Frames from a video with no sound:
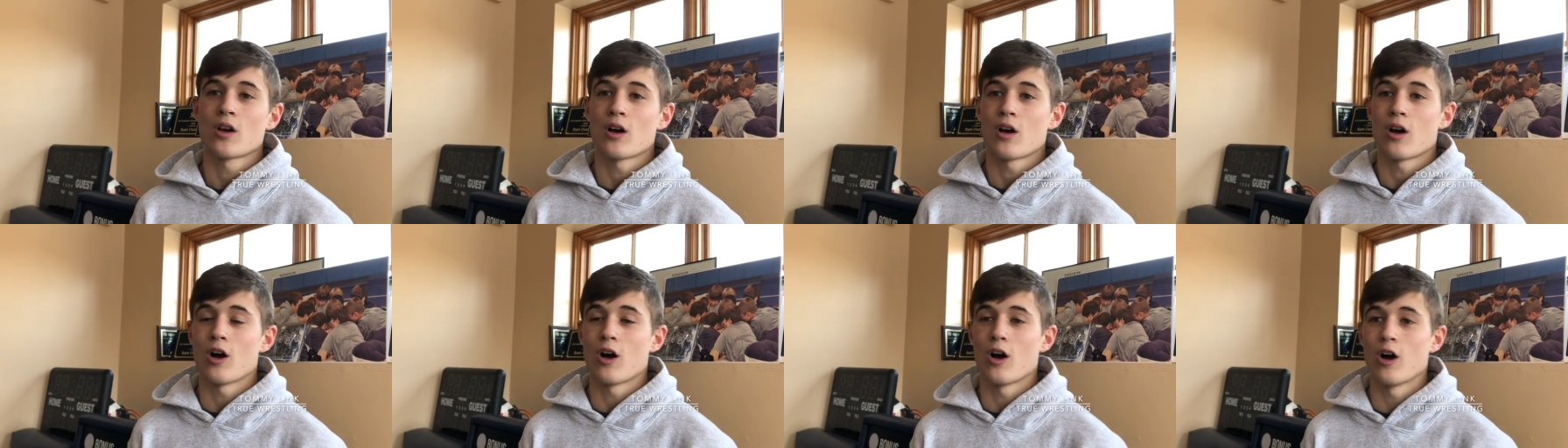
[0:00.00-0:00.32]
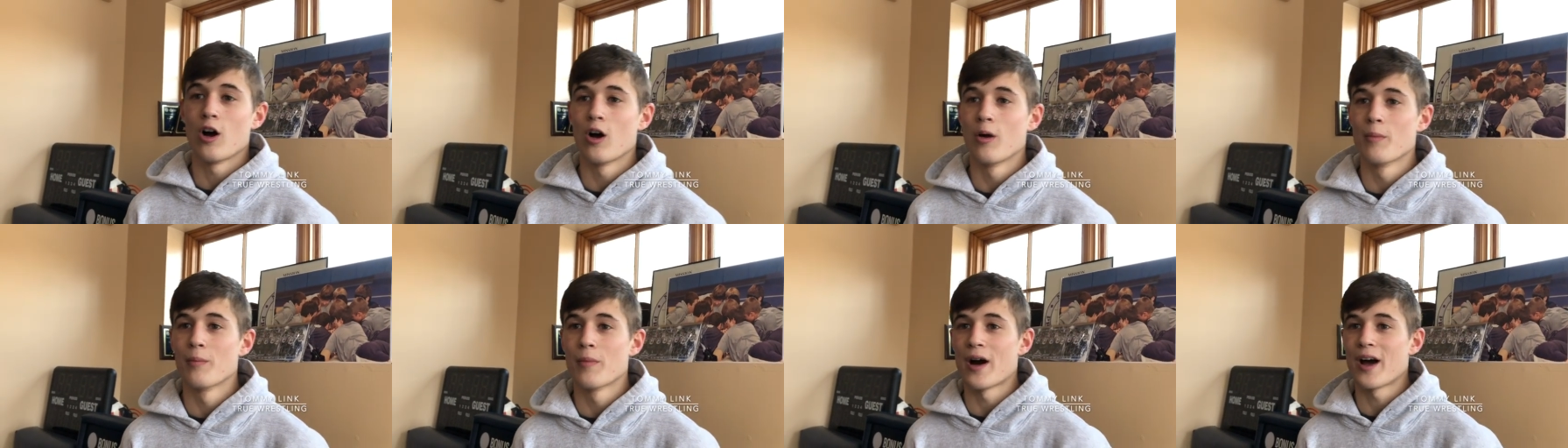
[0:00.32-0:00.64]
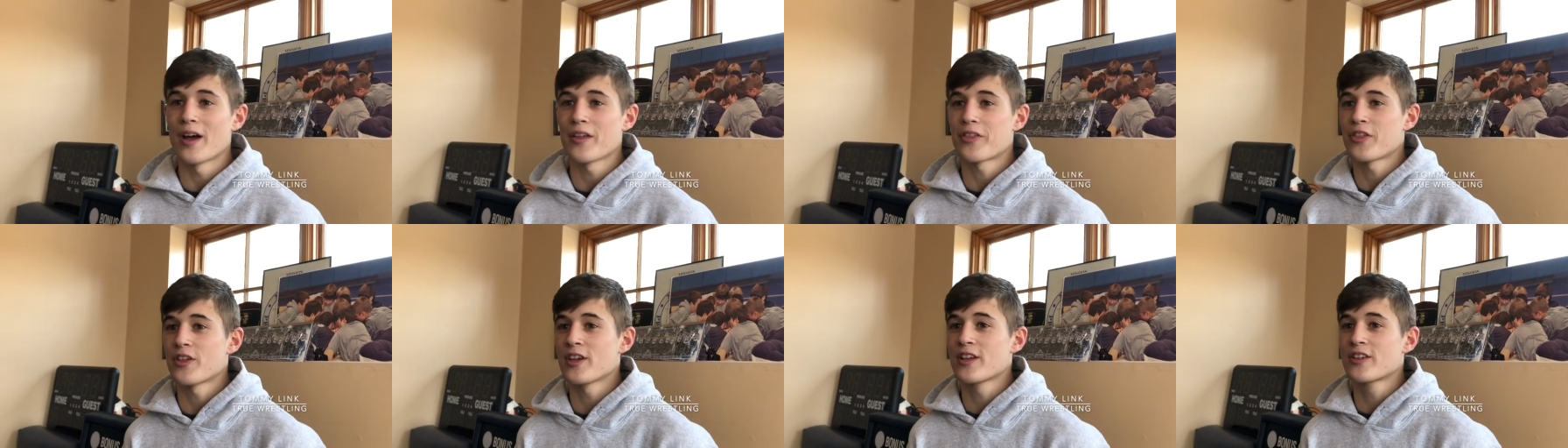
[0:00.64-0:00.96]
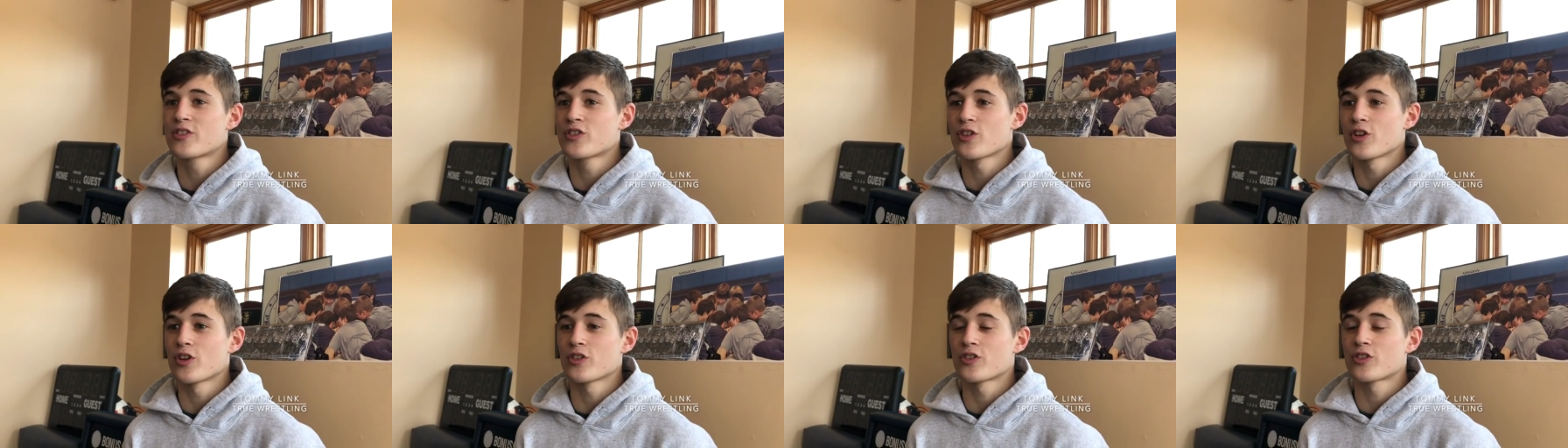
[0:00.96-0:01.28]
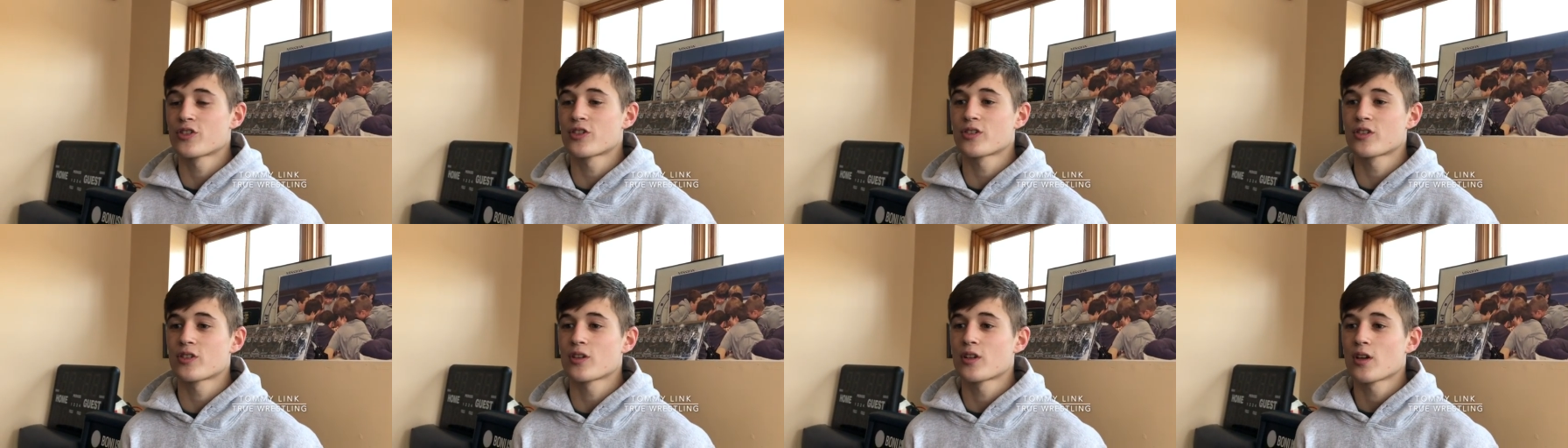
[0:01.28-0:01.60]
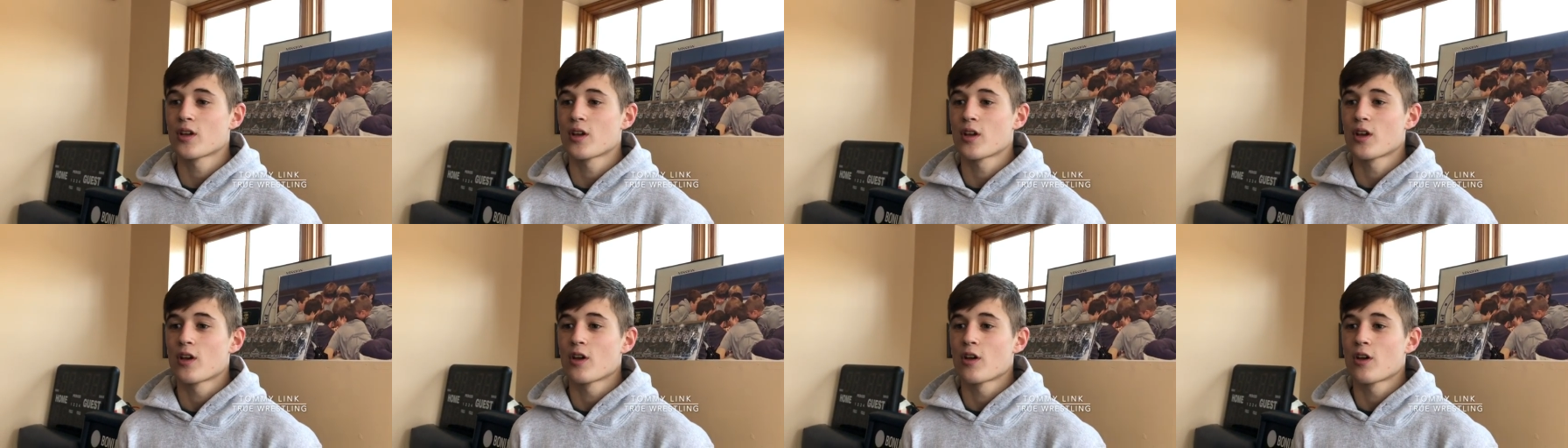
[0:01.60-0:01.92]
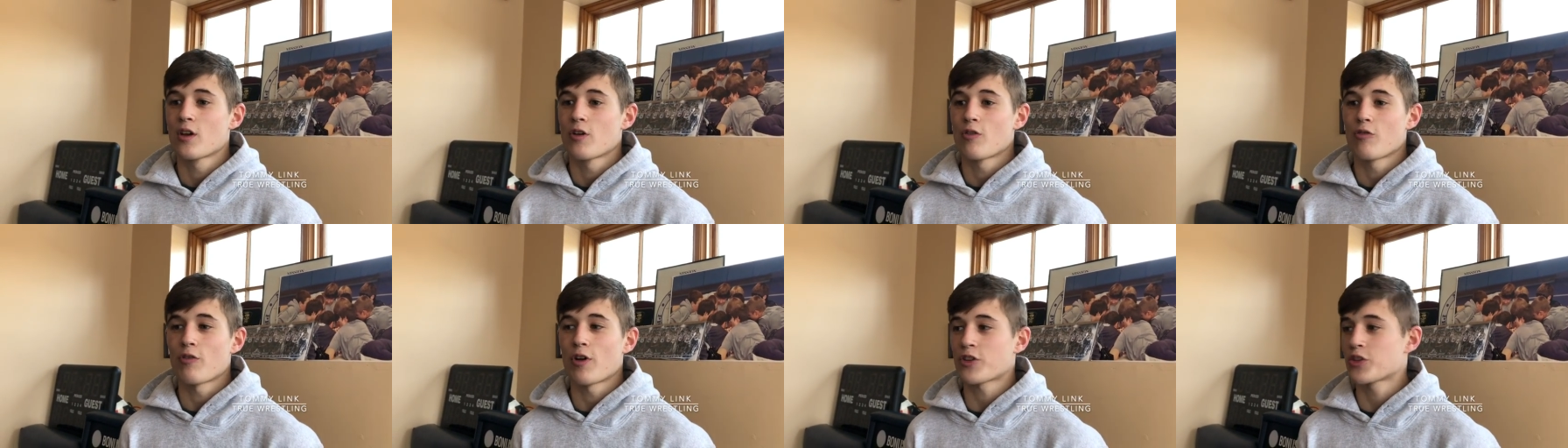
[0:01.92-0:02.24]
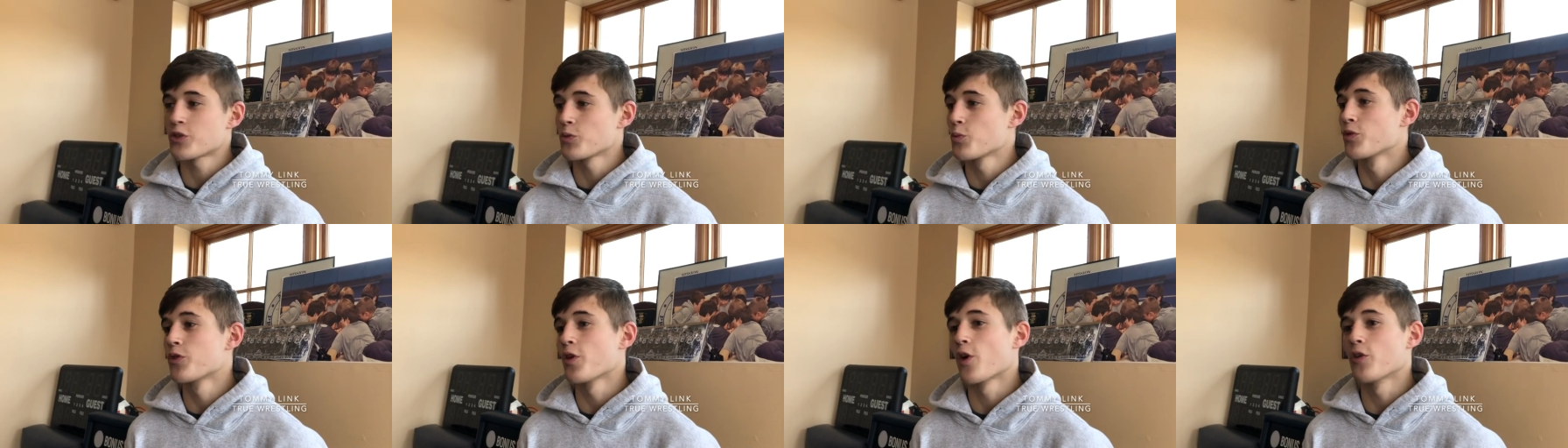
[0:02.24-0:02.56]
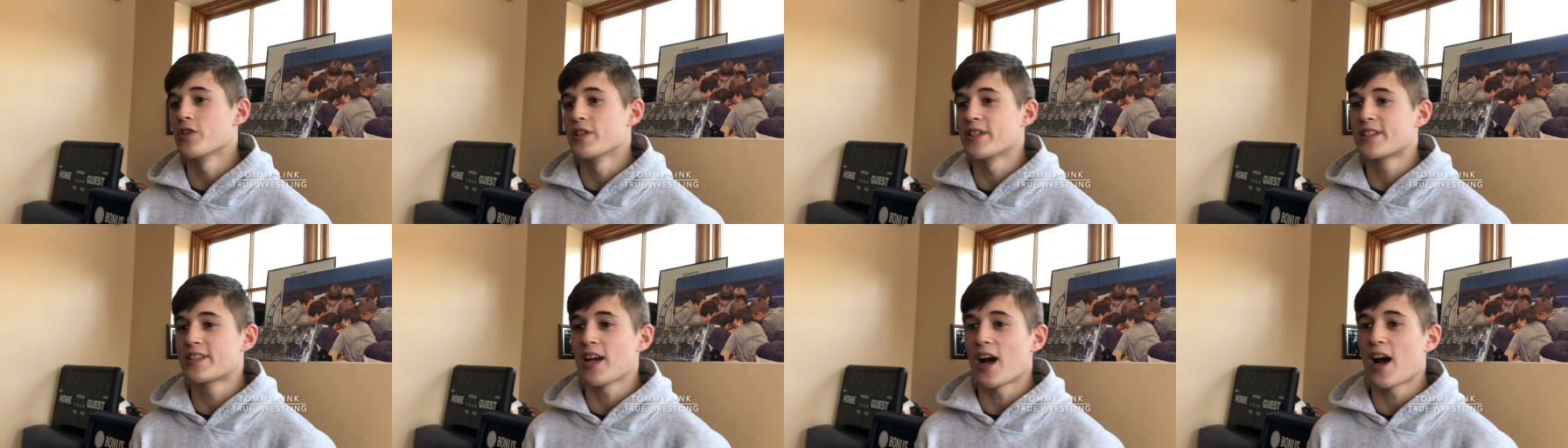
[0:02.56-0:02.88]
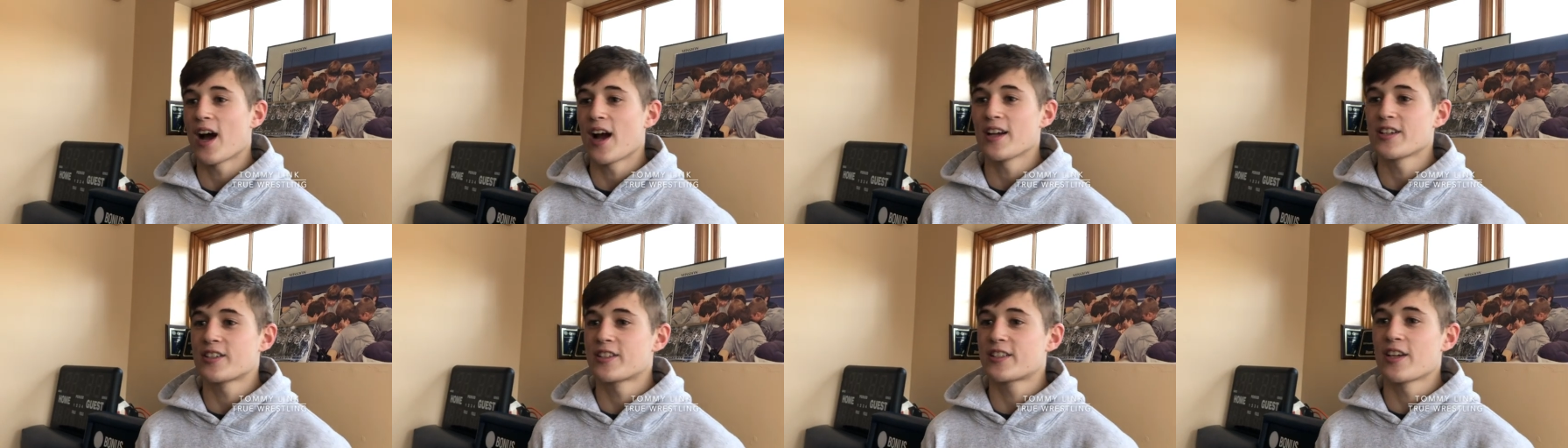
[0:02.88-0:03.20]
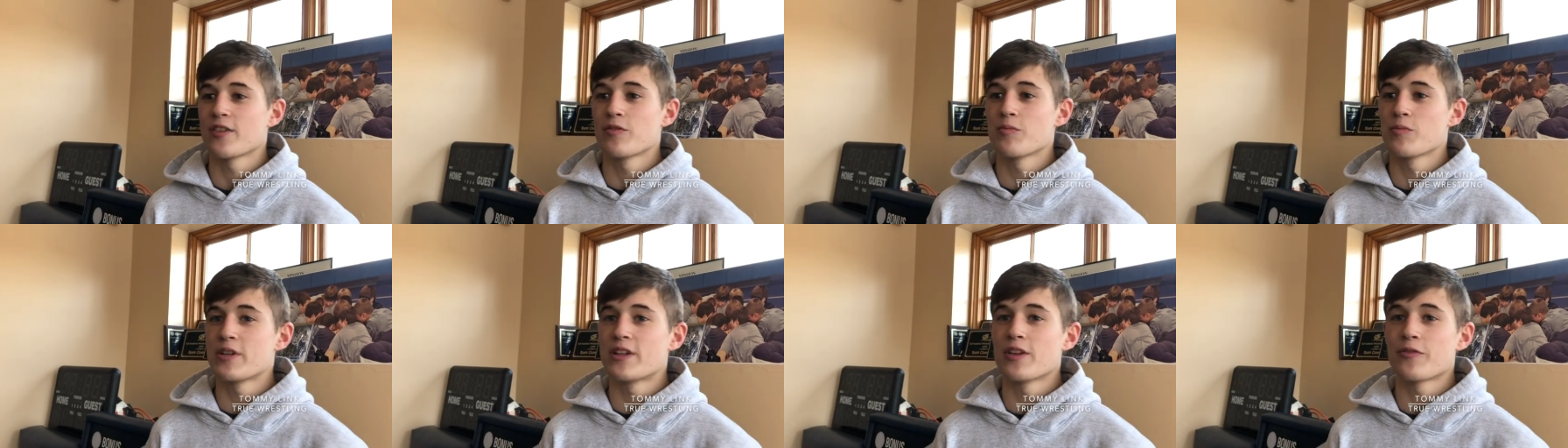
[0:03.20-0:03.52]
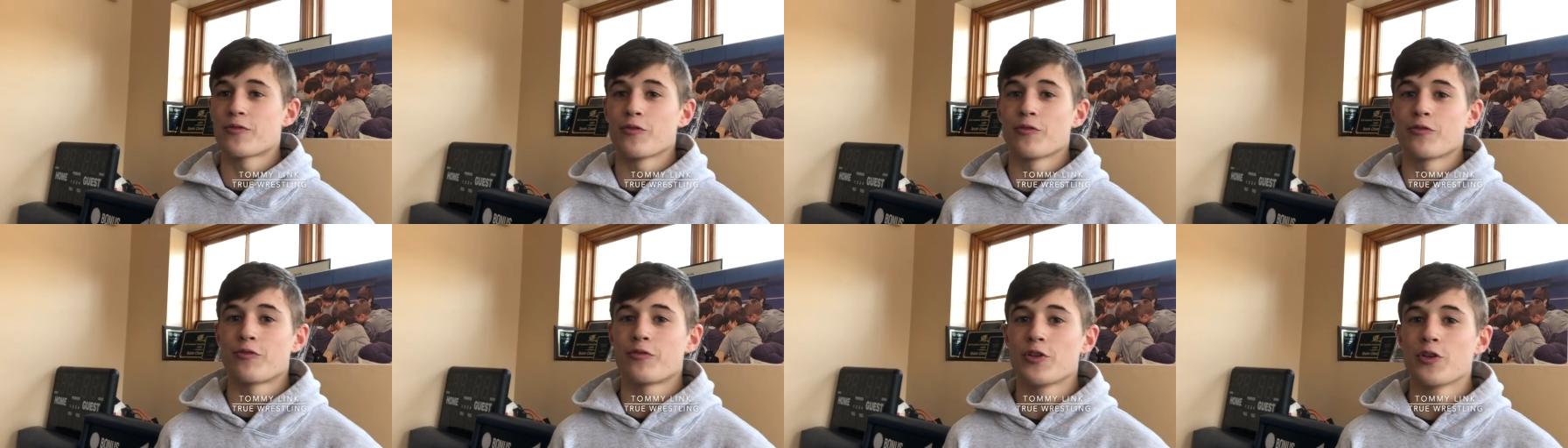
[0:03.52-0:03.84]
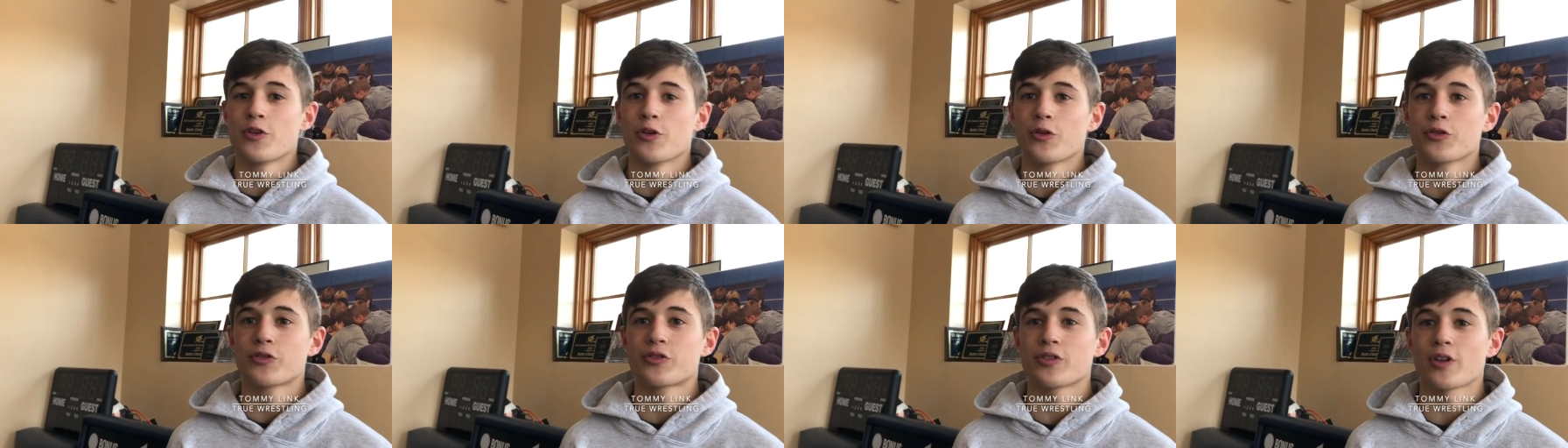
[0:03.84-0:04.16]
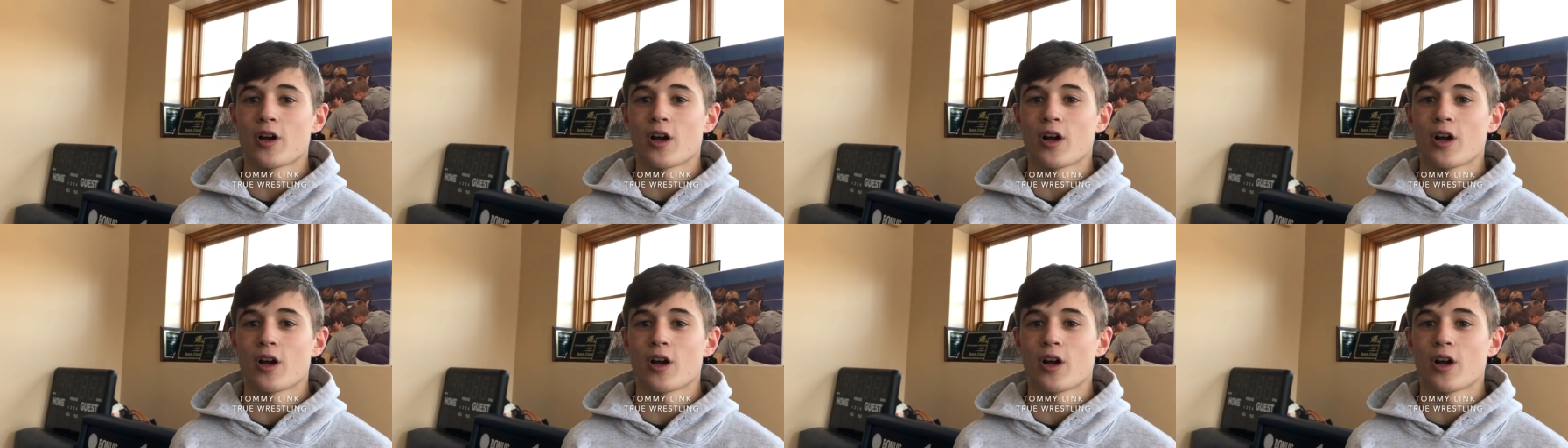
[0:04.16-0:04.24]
Um, I think just wrestling with all these guys, giving me different feels.